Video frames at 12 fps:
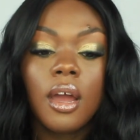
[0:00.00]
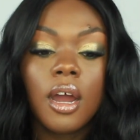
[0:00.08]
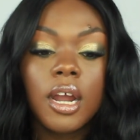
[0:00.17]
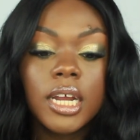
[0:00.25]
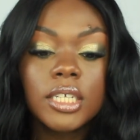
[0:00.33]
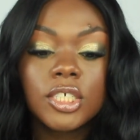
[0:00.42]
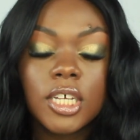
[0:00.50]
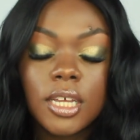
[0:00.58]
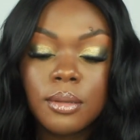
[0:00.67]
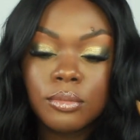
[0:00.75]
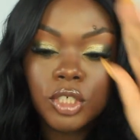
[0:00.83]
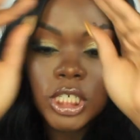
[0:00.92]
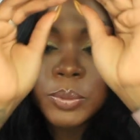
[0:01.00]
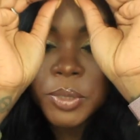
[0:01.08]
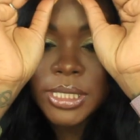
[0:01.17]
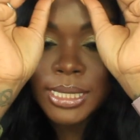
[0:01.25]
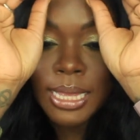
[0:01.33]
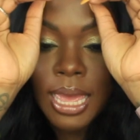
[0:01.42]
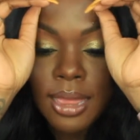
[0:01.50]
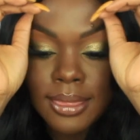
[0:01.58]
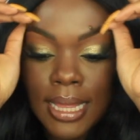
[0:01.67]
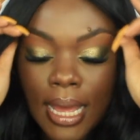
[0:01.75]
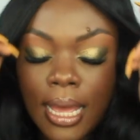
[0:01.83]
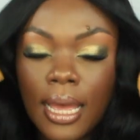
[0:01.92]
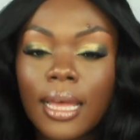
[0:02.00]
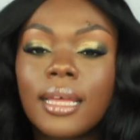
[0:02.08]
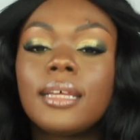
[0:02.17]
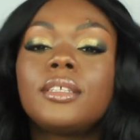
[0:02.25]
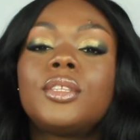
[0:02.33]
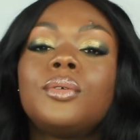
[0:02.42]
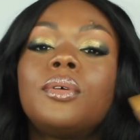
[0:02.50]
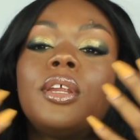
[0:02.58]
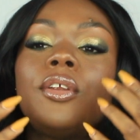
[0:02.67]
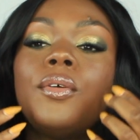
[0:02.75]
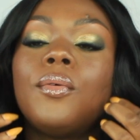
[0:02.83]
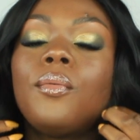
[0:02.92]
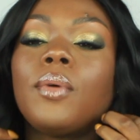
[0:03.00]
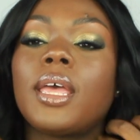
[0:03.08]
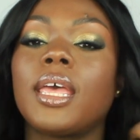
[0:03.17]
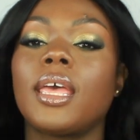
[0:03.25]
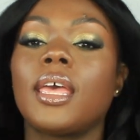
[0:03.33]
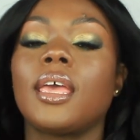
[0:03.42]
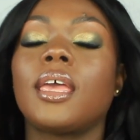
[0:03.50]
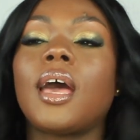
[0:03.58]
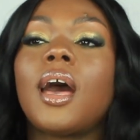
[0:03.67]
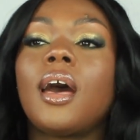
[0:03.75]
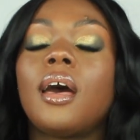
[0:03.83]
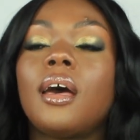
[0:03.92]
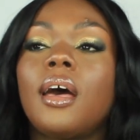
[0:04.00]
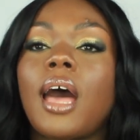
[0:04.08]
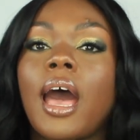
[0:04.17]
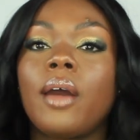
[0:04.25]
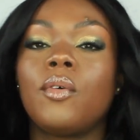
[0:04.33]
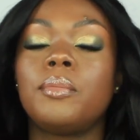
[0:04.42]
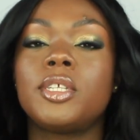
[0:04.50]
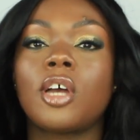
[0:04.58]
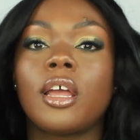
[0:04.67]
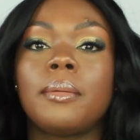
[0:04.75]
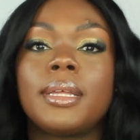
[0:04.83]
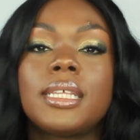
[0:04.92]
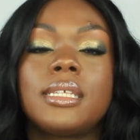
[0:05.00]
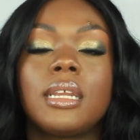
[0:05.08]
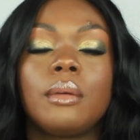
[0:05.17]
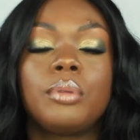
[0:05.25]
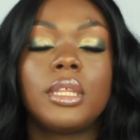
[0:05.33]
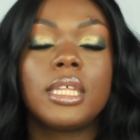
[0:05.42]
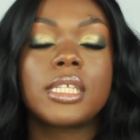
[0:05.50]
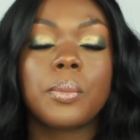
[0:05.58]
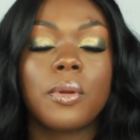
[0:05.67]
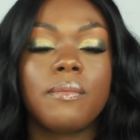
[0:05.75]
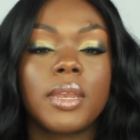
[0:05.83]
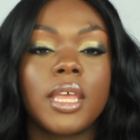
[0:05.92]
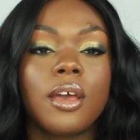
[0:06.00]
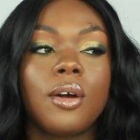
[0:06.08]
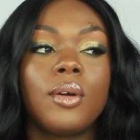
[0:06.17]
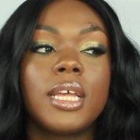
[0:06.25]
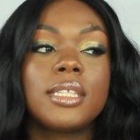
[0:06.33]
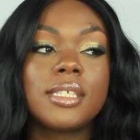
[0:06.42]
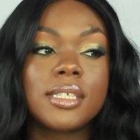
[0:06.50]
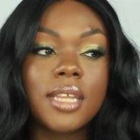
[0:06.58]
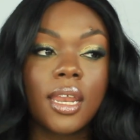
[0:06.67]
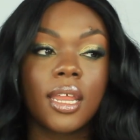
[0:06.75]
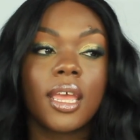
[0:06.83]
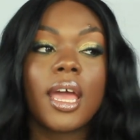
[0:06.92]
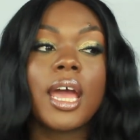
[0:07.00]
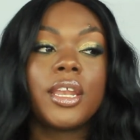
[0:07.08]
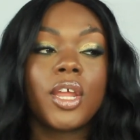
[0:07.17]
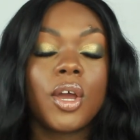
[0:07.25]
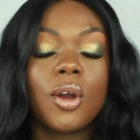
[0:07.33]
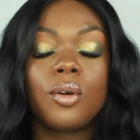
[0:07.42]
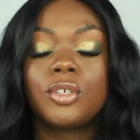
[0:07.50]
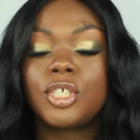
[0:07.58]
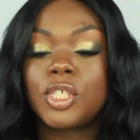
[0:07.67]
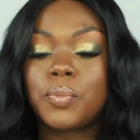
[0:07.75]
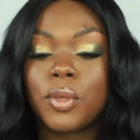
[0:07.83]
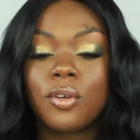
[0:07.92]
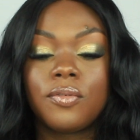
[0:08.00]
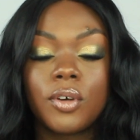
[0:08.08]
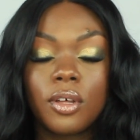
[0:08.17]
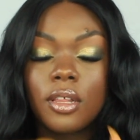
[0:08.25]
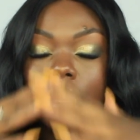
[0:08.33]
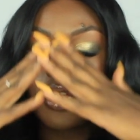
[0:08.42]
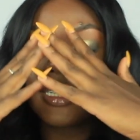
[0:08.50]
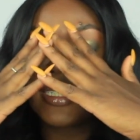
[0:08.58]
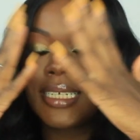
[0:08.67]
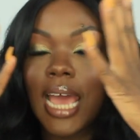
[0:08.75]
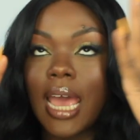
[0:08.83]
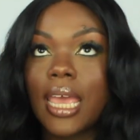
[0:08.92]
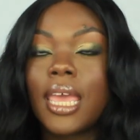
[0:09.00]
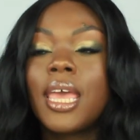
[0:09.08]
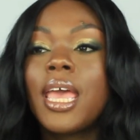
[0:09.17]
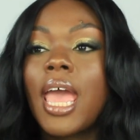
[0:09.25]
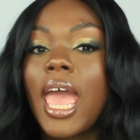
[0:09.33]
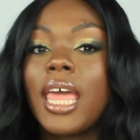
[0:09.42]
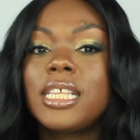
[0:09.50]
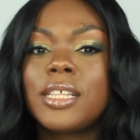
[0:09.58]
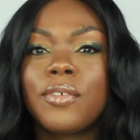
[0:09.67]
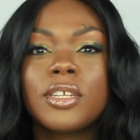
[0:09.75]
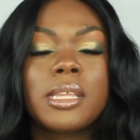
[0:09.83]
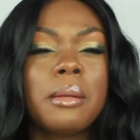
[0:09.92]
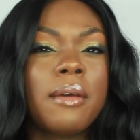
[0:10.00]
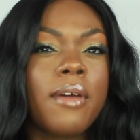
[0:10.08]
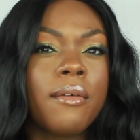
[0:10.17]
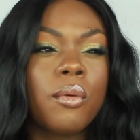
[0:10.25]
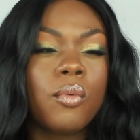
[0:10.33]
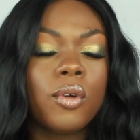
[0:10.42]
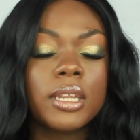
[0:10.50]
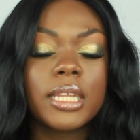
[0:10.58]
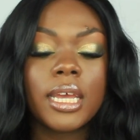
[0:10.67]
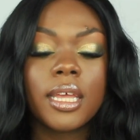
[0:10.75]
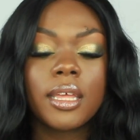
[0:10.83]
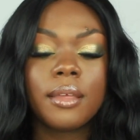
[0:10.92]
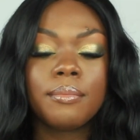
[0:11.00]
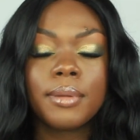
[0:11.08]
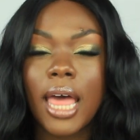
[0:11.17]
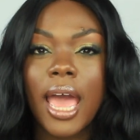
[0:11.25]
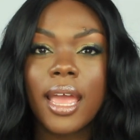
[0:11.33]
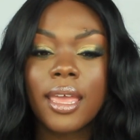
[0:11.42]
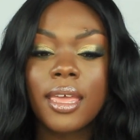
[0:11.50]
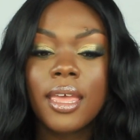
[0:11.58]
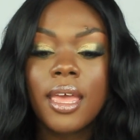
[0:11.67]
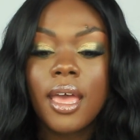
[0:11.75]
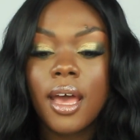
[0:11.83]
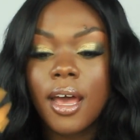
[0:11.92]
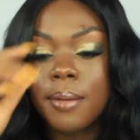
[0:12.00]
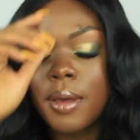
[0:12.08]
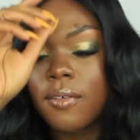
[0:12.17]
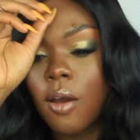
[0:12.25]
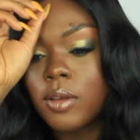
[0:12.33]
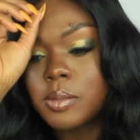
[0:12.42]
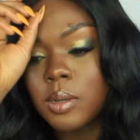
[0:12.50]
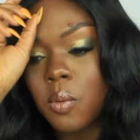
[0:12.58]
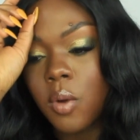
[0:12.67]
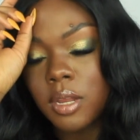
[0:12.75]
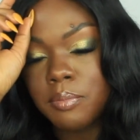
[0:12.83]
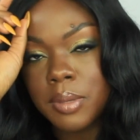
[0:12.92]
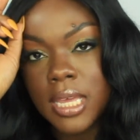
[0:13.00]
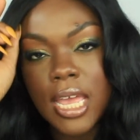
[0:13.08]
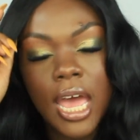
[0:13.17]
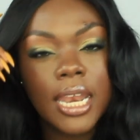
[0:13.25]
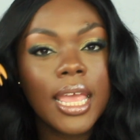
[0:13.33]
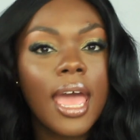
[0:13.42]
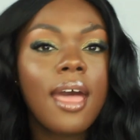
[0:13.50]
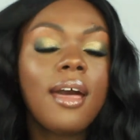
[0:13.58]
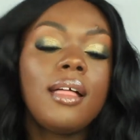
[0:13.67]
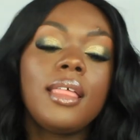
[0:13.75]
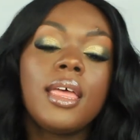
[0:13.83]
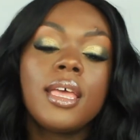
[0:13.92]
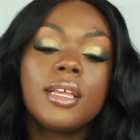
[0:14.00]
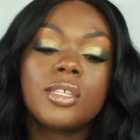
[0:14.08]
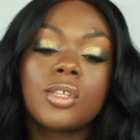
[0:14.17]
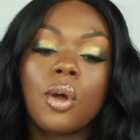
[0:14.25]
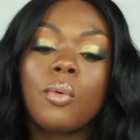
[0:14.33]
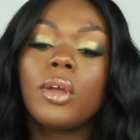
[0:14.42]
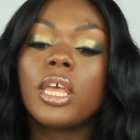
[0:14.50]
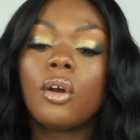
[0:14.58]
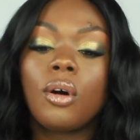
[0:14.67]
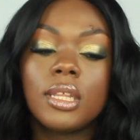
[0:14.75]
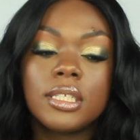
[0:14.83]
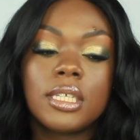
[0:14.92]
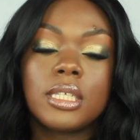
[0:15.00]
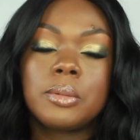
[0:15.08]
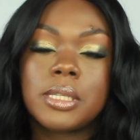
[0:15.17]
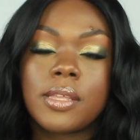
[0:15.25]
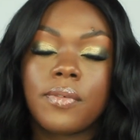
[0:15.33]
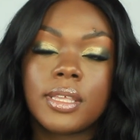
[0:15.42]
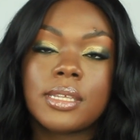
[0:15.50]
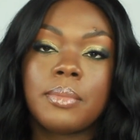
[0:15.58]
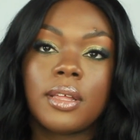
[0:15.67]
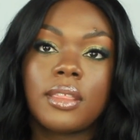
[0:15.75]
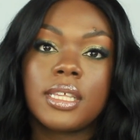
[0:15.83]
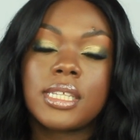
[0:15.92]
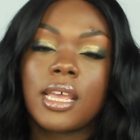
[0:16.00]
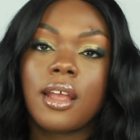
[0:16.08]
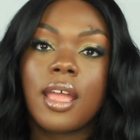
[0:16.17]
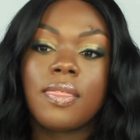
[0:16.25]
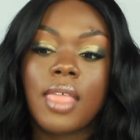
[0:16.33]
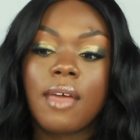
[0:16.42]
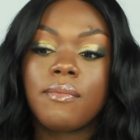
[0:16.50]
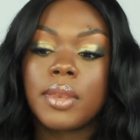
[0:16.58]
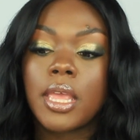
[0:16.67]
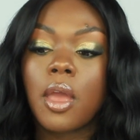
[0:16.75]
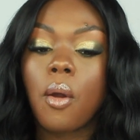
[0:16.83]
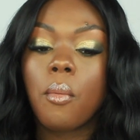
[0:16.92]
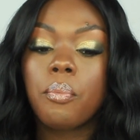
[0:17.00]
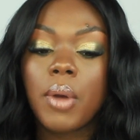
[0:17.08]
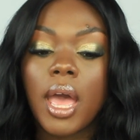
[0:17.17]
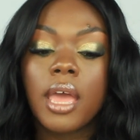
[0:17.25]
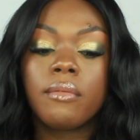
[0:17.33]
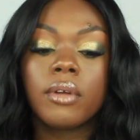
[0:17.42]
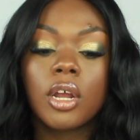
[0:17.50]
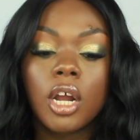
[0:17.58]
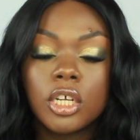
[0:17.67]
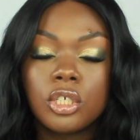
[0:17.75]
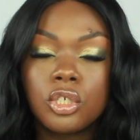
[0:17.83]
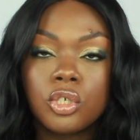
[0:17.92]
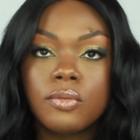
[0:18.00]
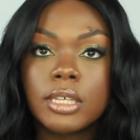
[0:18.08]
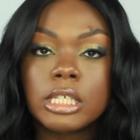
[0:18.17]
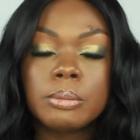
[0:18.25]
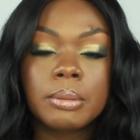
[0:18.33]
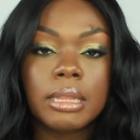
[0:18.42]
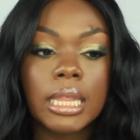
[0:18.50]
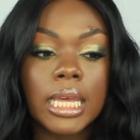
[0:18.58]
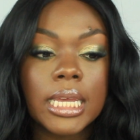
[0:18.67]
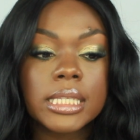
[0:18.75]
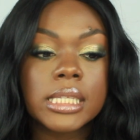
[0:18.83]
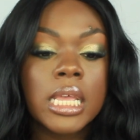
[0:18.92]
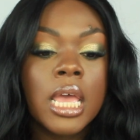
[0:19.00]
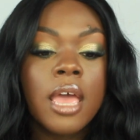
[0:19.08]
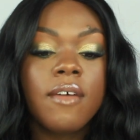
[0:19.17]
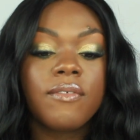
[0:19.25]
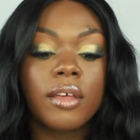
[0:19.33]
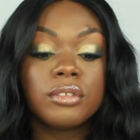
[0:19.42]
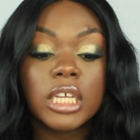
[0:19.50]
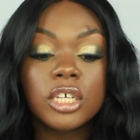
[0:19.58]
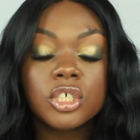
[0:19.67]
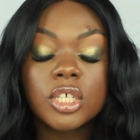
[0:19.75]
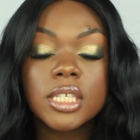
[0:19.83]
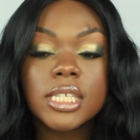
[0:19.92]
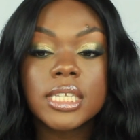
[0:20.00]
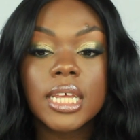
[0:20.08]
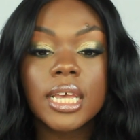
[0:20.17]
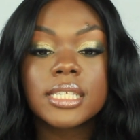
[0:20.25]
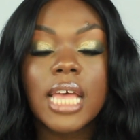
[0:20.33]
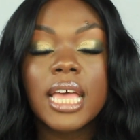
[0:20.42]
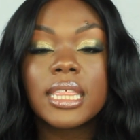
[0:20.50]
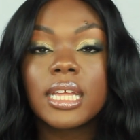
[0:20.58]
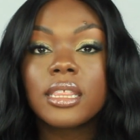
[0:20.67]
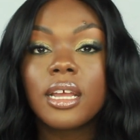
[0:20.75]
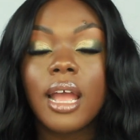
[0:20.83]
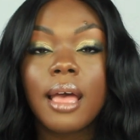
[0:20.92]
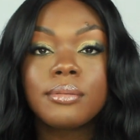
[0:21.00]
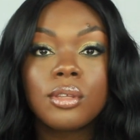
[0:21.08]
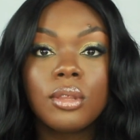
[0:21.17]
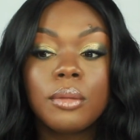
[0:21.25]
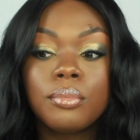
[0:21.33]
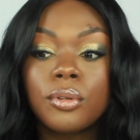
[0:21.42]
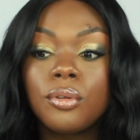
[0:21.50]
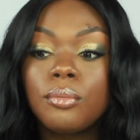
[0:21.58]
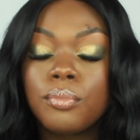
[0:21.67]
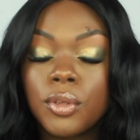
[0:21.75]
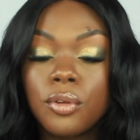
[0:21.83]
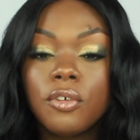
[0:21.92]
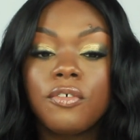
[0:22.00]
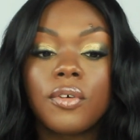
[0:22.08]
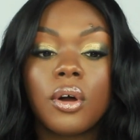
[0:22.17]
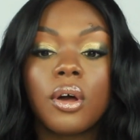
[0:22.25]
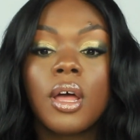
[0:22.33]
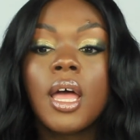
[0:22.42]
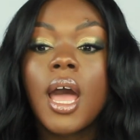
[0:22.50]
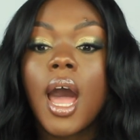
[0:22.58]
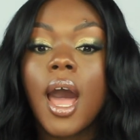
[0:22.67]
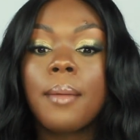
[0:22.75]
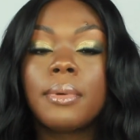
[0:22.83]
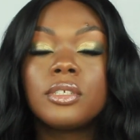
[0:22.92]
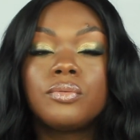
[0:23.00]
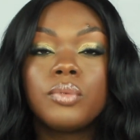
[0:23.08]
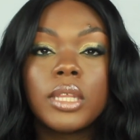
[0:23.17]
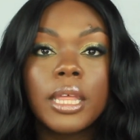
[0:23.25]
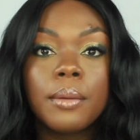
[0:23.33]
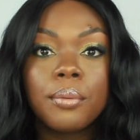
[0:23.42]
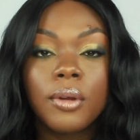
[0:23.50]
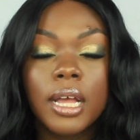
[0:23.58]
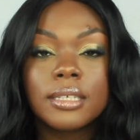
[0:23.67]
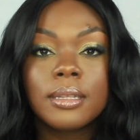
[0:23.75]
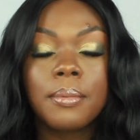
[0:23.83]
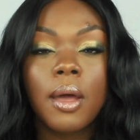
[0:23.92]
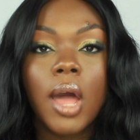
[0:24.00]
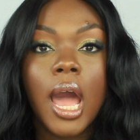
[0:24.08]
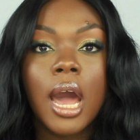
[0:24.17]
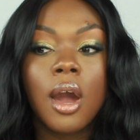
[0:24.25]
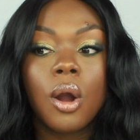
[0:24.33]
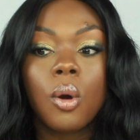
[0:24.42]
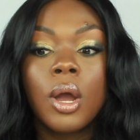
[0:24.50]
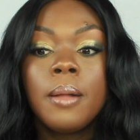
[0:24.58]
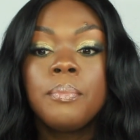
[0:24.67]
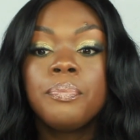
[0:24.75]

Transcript: All right, Jim, she's put together, threw on a new wig. I will be talking about this in a completely separate video. It's stunning. I know. She's beautiful. Die. And it's the first time I've ever worn, like, black. I've always been a 1B kind of gal. So we'll get all into the specifics about this hair in that video. But in regards to Juvia's Place foundation sticks, I think they're absolutely beautiful. I was really impressed about how